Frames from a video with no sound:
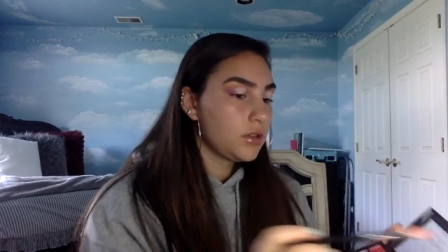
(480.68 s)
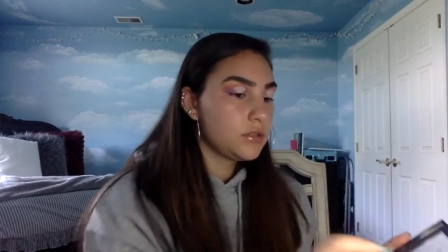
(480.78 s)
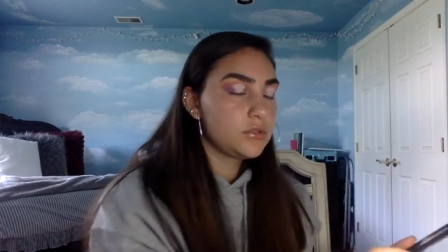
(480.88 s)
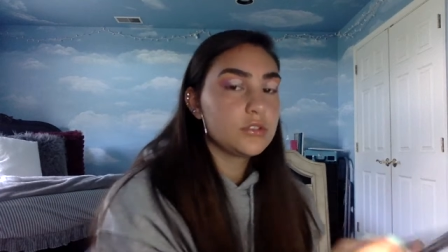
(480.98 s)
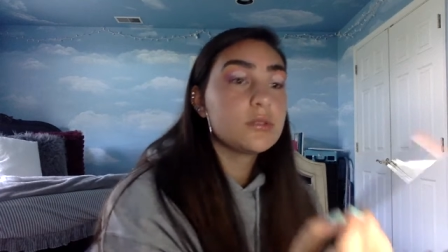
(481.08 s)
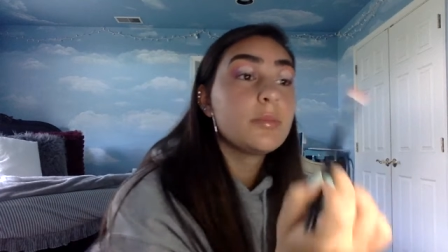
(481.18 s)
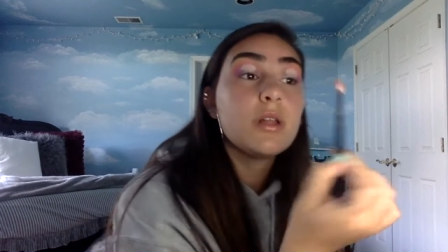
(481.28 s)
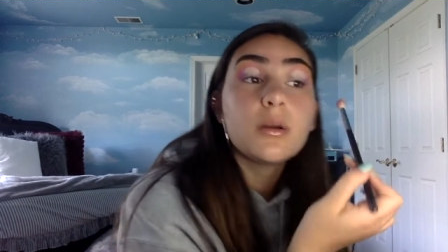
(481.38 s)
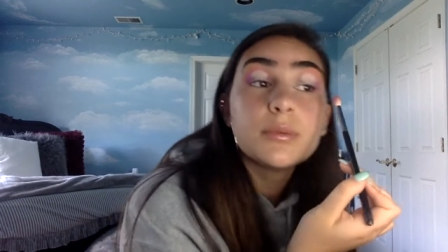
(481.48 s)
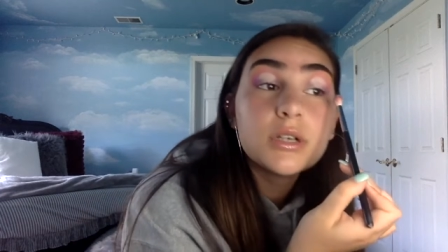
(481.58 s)
is just
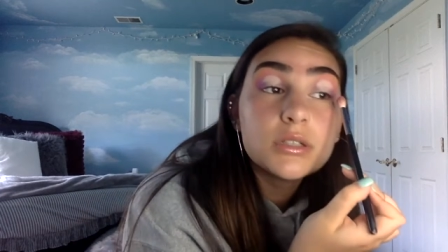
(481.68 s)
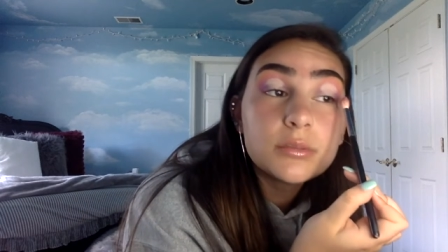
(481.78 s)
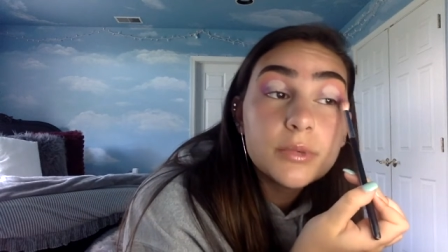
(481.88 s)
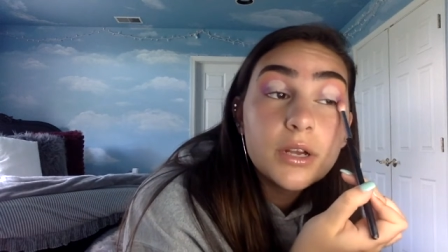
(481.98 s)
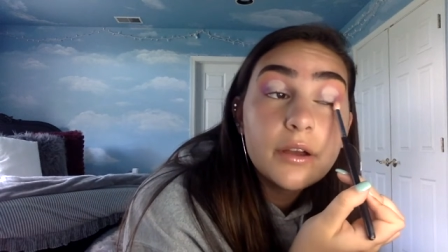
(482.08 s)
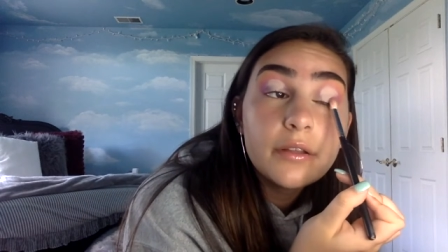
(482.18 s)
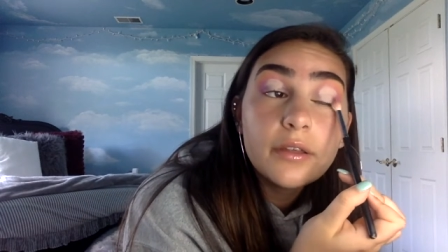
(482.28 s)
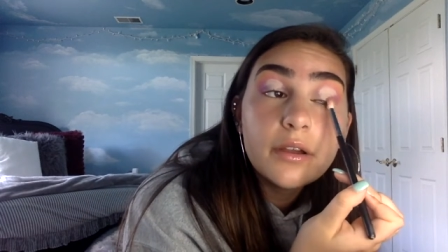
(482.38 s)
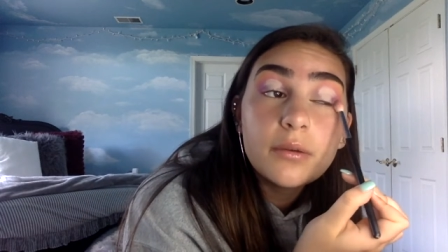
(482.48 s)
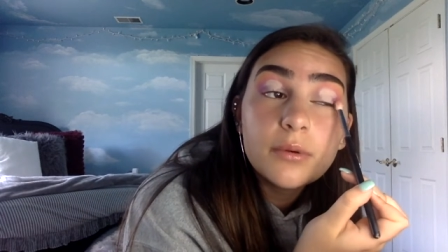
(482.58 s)
plopped onto my eye.
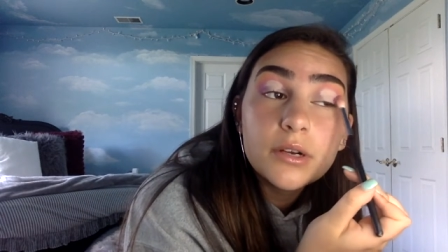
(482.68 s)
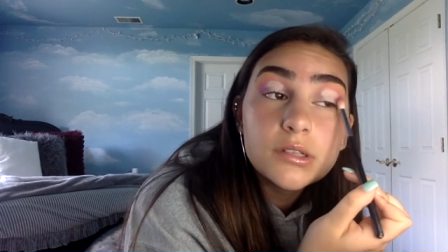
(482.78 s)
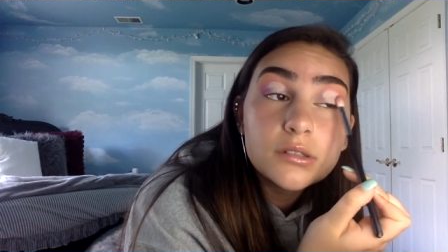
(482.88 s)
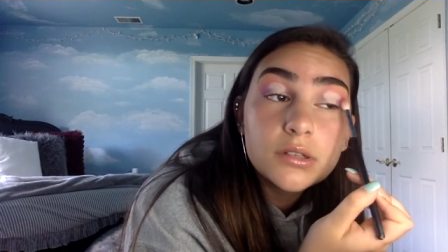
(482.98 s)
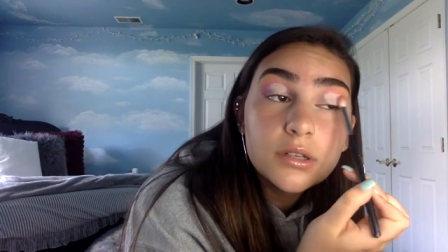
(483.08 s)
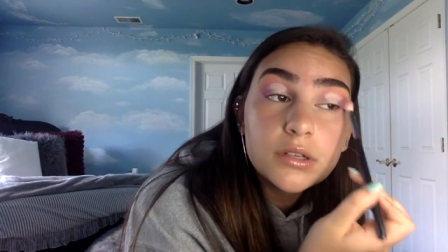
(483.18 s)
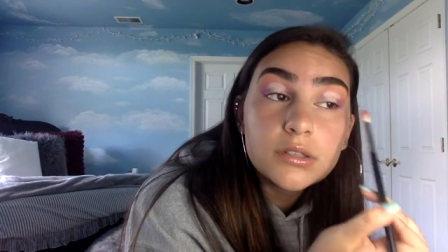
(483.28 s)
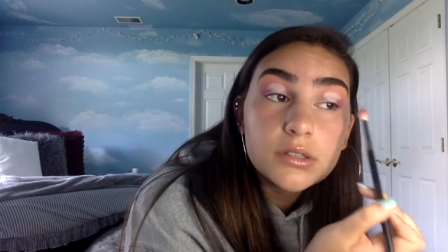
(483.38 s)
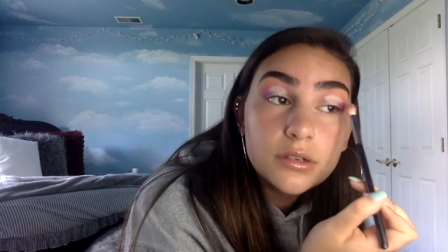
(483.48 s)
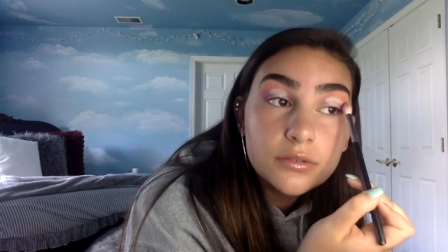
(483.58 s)
Like, I want it to look like
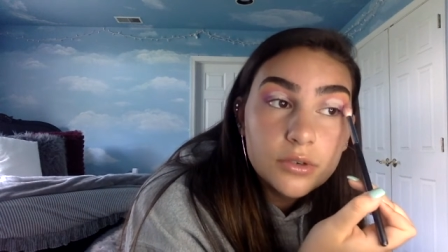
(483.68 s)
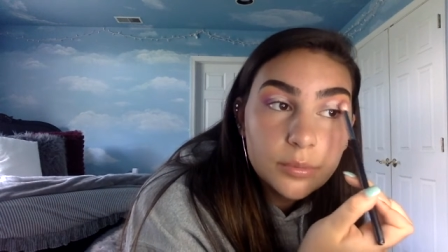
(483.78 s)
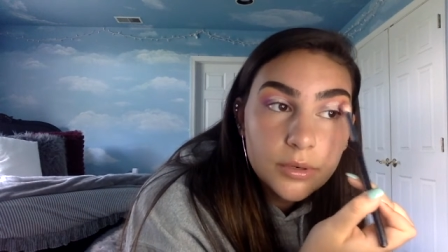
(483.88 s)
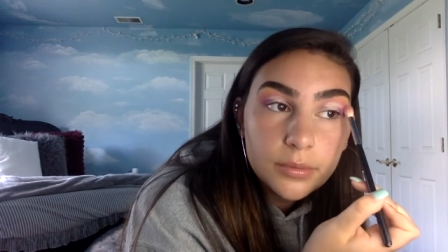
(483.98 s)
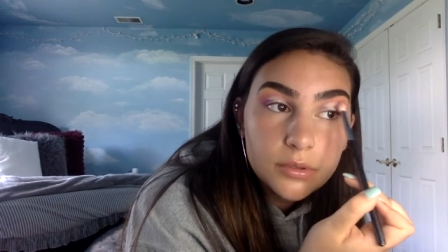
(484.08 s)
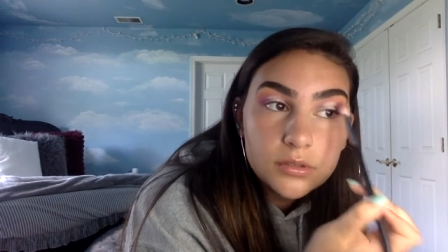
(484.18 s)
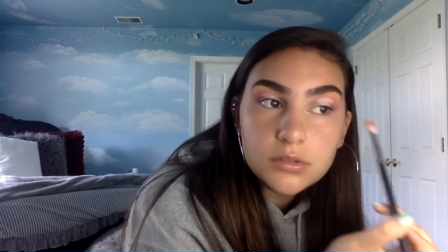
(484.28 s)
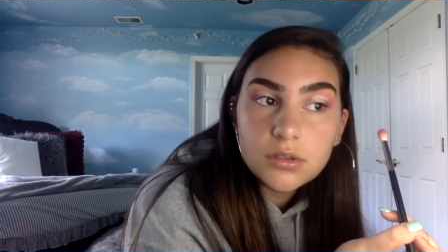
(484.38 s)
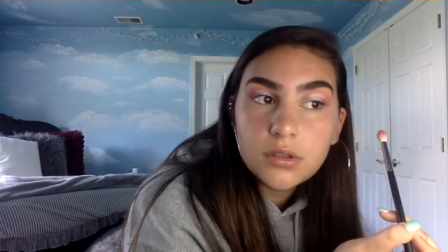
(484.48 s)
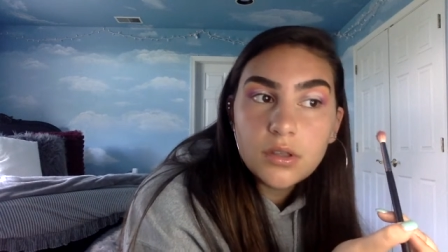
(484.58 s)
it's there for a
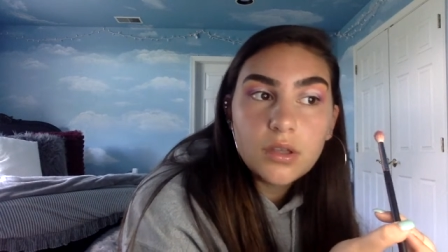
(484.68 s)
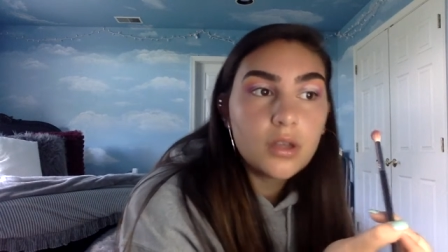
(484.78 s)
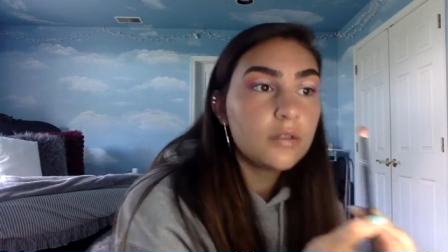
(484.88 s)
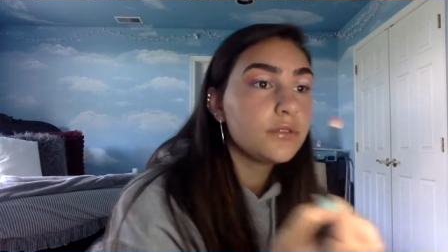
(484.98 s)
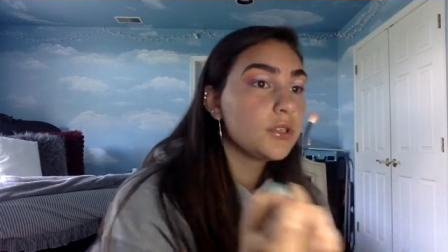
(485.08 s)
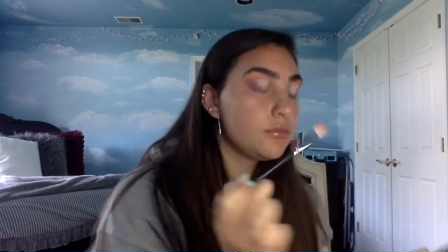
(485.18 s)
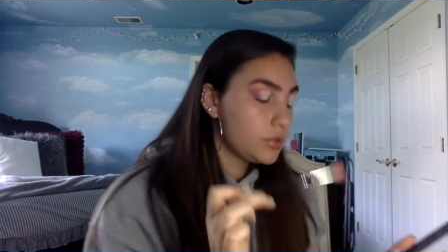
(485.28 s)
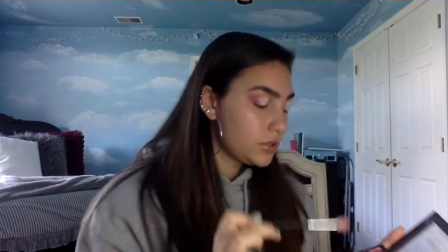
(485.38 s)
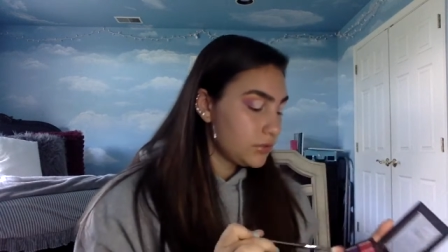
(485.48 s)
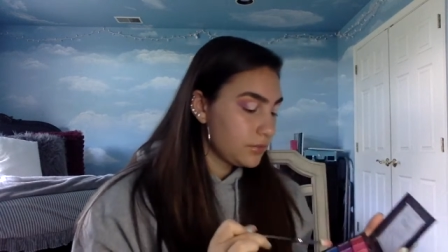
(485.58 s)
purpose and for a
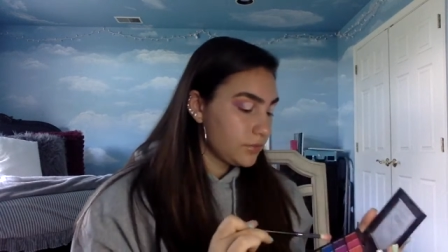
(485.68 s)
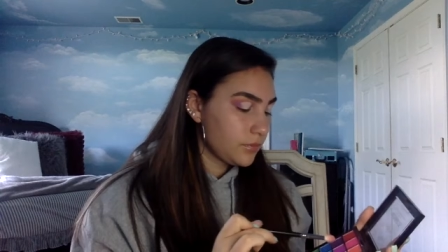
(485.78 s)
reason.